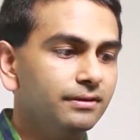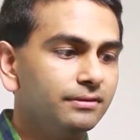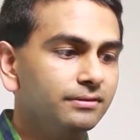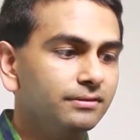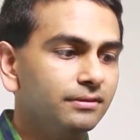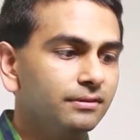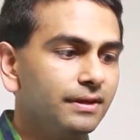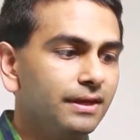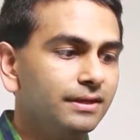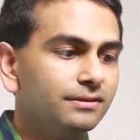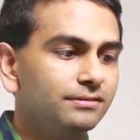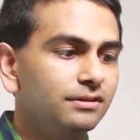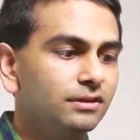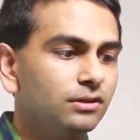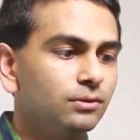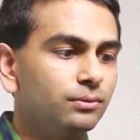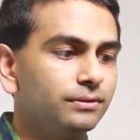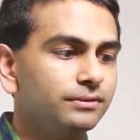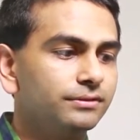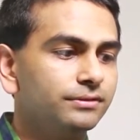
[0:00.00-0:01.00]
So that's
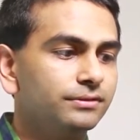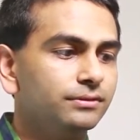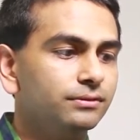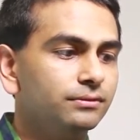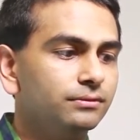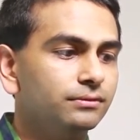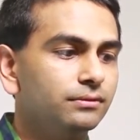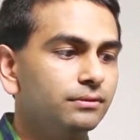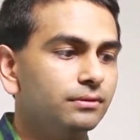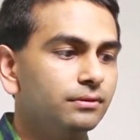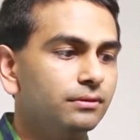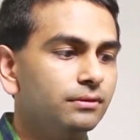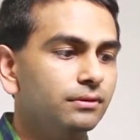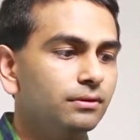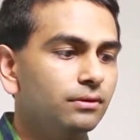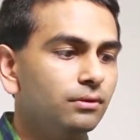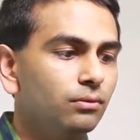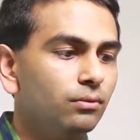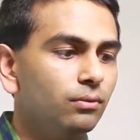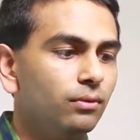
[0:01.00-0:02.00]
equal to
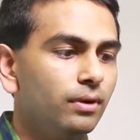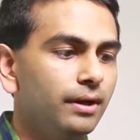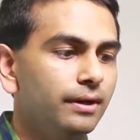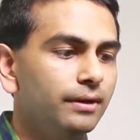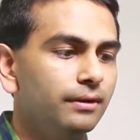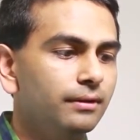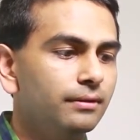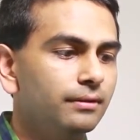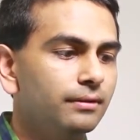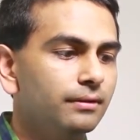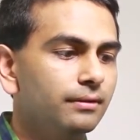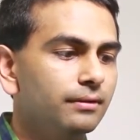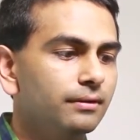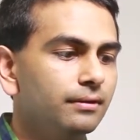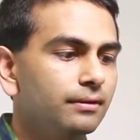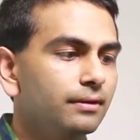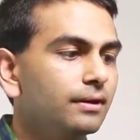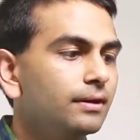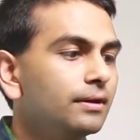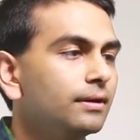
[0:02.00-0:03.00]
1.
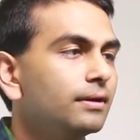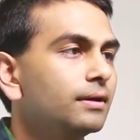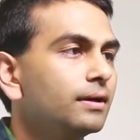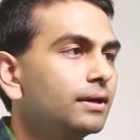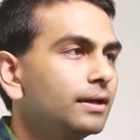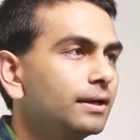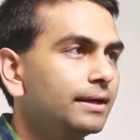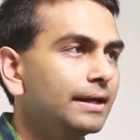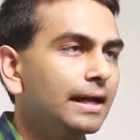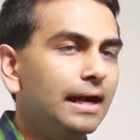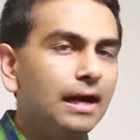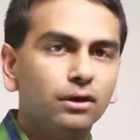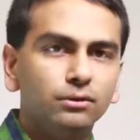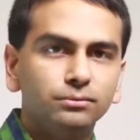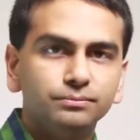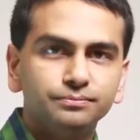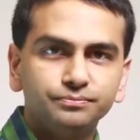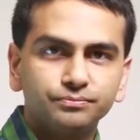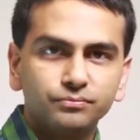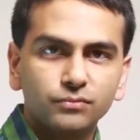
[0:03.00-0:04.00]

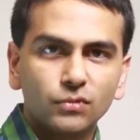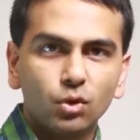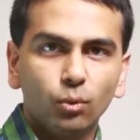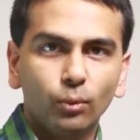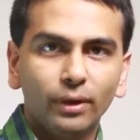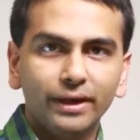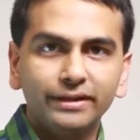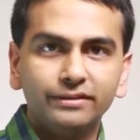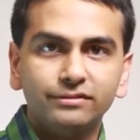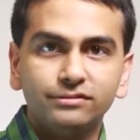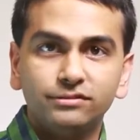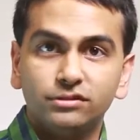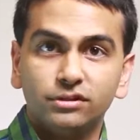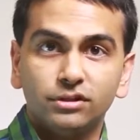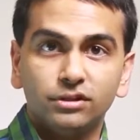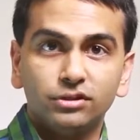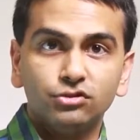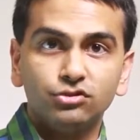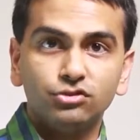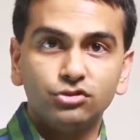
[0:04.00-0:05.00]
Now, what is
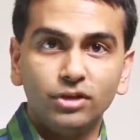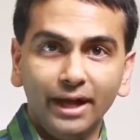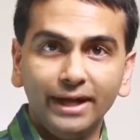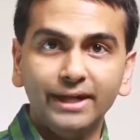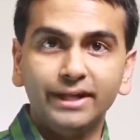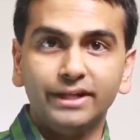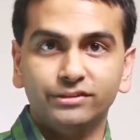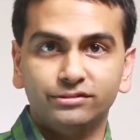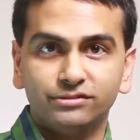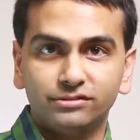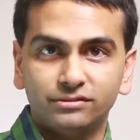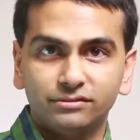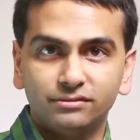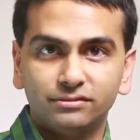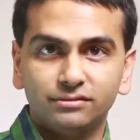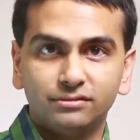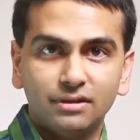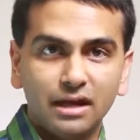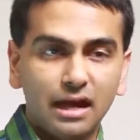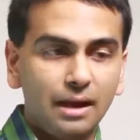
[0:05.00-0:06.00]
China's
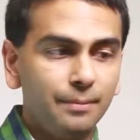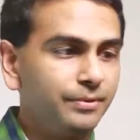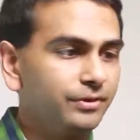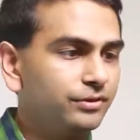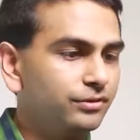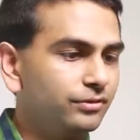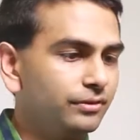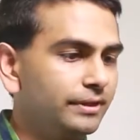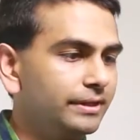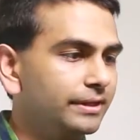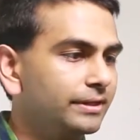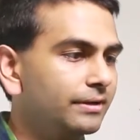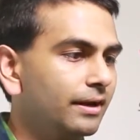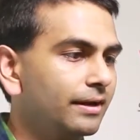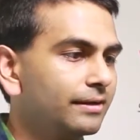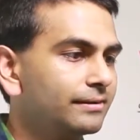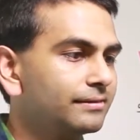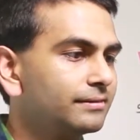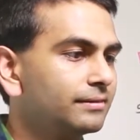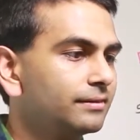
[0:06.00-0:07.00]
opportunity
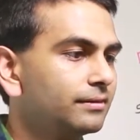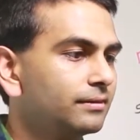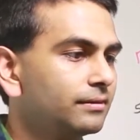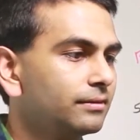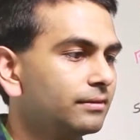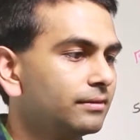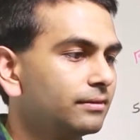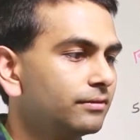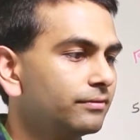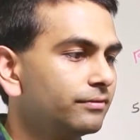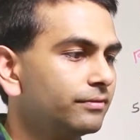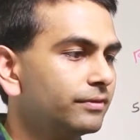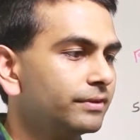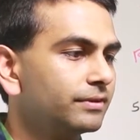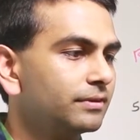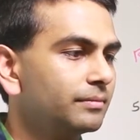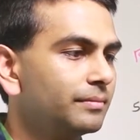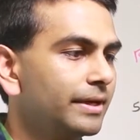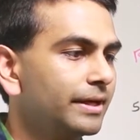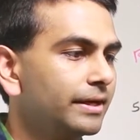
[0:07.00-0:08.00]
cost for
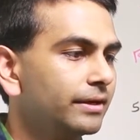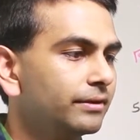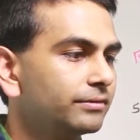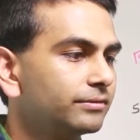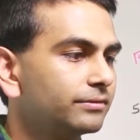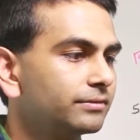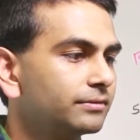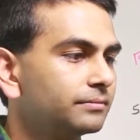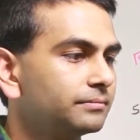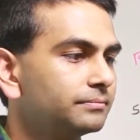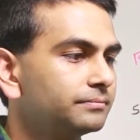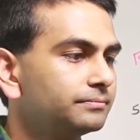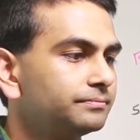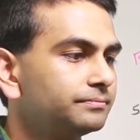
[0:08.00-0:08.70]
tomatoes?